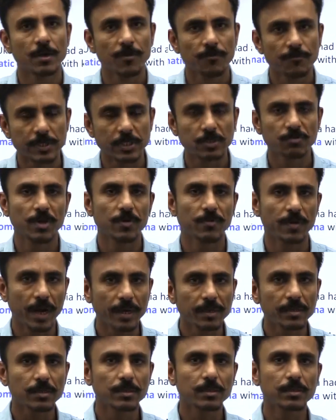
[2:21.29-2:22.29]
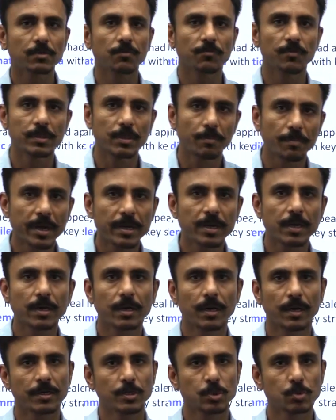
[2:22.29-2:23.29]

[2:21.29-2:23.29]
which we have entered with America,